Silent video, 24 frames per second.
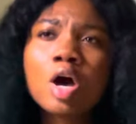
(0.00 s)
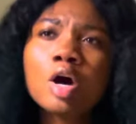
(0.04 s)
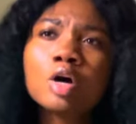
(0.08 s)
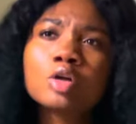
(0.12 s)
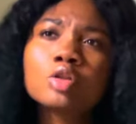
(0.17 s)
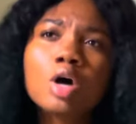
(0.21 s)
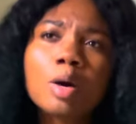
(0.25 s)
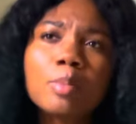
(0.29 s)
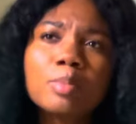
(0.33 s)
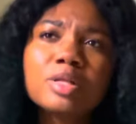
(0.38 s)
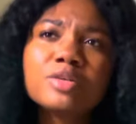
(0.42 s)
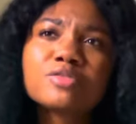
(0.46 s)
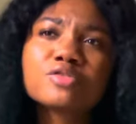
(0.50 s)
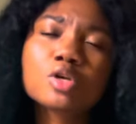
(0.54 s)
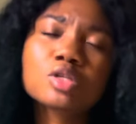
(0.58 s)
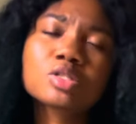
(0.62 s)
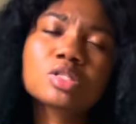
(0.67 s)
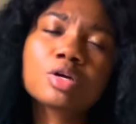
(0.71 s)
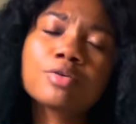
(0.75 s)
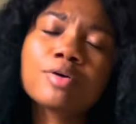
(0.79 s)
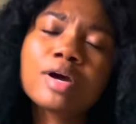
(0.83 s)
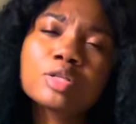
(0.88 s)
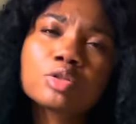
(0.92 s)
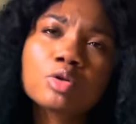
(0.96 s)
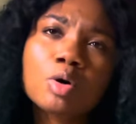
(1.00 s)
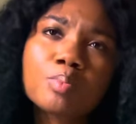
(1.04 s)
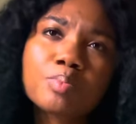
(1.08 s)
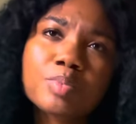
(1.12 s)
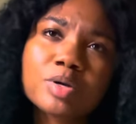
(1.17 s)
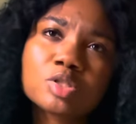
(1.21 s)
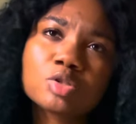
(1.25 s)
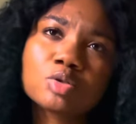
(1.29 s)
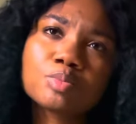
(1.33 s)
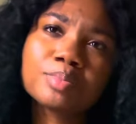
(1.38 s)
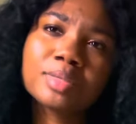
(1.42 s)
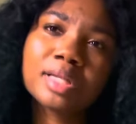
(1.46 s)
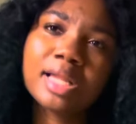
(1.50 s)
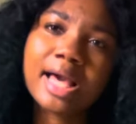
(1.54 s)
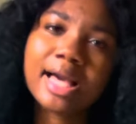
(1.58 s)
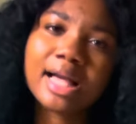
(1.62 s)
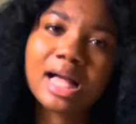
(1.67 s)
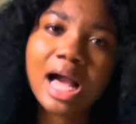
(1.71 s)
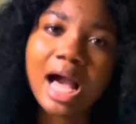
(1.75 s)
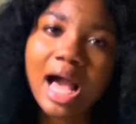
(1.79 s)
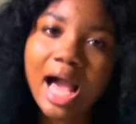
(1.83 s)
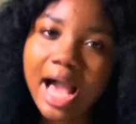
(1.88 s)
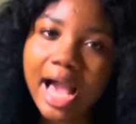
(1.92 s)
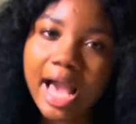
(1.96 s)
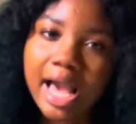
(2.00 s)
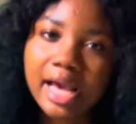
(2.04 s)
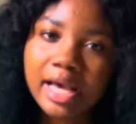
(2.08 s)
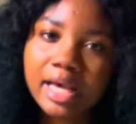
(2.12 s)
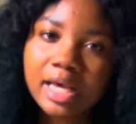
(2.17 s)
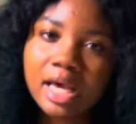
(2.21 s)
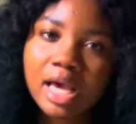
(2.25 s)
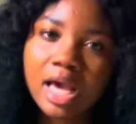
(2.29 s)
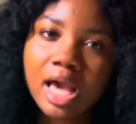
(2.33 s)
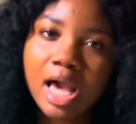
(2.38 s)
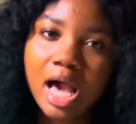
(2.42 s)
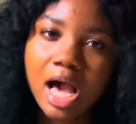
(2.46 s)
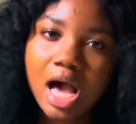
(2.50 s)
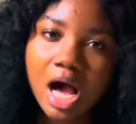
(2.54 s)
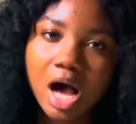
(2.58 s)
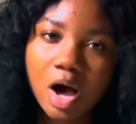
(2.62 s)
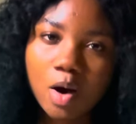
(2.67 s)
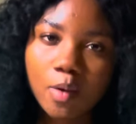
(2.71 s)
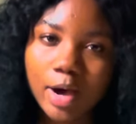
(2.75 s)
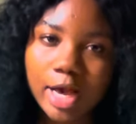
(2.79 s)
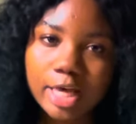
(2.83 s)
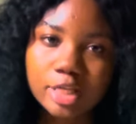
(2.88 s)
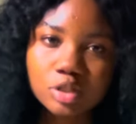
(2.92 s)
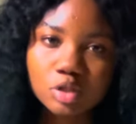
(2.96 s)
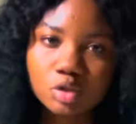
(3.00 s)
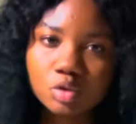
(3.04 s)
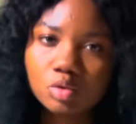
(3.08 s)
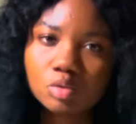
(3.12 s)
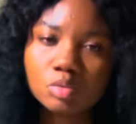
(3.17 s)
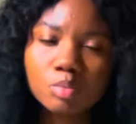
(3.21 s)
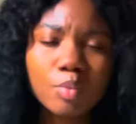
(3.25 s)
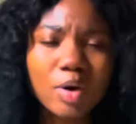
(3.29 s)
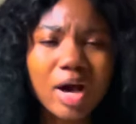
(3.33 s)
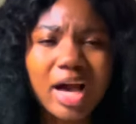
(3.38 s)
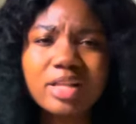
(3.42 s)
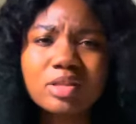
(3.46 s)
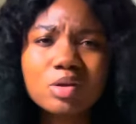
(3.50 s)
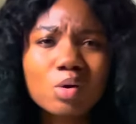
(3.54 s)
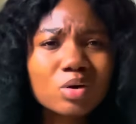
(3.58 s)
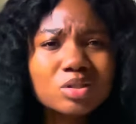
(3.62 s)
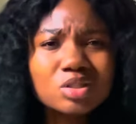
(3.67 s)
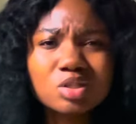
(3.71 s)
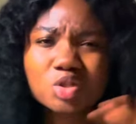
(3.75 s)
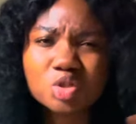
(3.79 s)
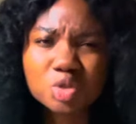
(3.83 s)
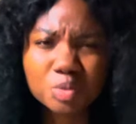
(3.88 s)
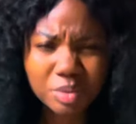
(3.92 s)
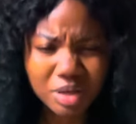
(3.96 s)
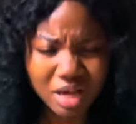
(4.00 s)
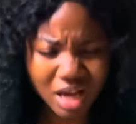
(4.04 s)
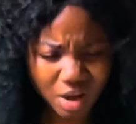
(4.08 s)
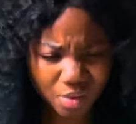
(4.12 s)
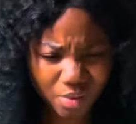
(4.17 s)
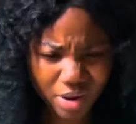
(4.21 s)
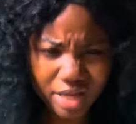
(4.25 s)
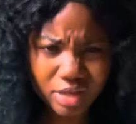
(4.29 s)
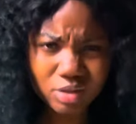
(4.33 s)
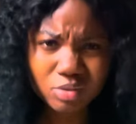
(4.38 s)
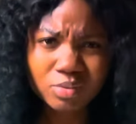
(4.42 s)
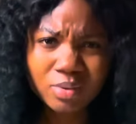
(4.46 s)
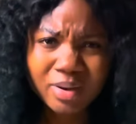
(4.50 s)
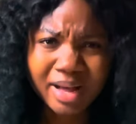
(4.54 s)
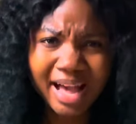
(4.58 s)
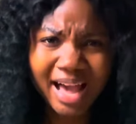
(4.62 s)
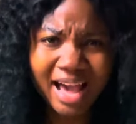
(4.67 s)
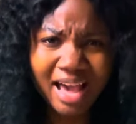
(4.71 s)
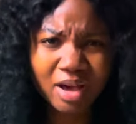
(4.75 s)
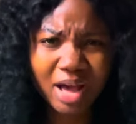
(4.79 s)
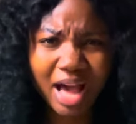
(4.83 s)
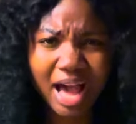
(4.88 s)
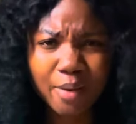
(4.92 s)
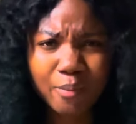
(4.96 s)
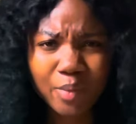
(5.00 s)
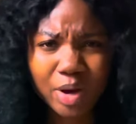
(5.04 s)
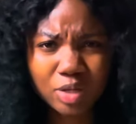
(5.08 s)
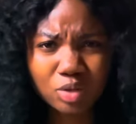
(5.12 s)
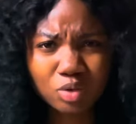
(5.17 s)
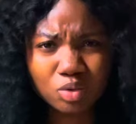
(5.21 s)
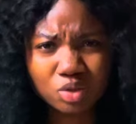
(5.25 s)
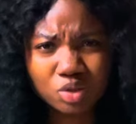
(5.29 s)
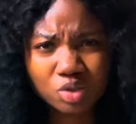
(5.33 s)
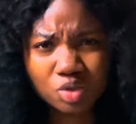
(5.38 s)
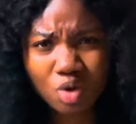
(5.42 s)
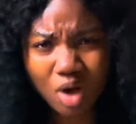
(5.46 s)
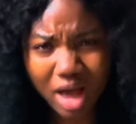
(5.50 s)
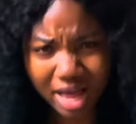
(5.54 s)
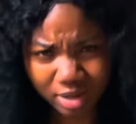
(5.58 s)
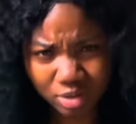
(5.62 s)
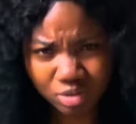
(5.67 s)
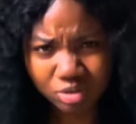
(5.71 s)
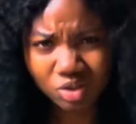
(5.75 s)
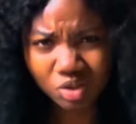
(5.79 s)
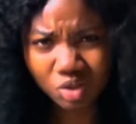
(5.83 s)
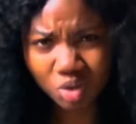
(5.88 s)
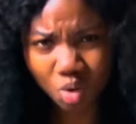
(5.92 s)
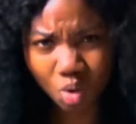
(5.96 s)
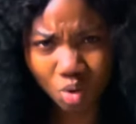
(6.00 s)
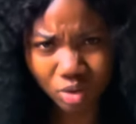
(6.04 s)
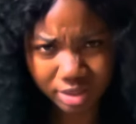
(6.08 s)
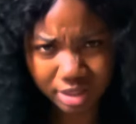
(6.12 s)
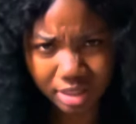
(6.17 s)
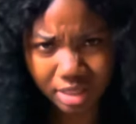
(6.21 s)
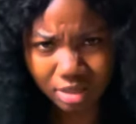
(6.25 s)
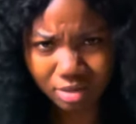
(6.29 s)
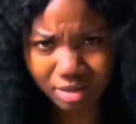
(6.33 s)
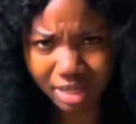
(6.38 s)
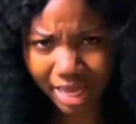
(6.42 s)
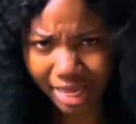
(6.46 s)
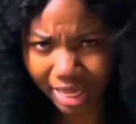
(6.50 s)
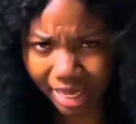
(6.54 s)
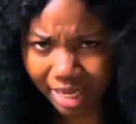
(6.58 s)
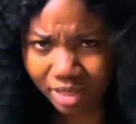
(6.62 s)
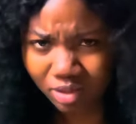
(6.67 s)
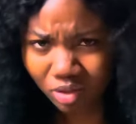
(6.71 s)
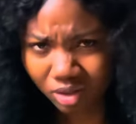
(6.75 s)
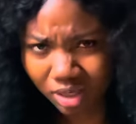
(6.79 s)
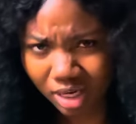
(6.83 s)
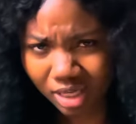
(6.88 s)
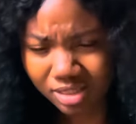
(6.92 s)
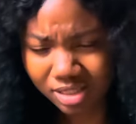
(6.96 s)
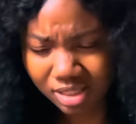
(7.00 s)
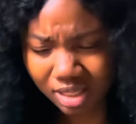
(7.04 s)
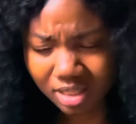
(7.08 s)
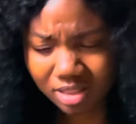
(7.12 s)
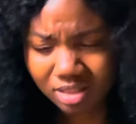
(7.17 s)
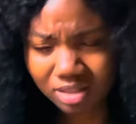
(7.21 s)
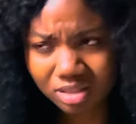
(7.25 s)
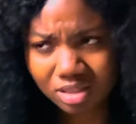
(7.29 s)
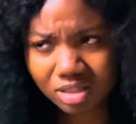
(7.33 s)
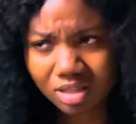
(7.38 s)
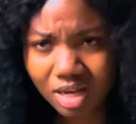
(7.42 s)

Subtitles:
Normally, it was a random person, be like, hi, how are you? But I don't want it to be, how are you? Hi, how are you? Is you, and is you okay? Like, I don't understand.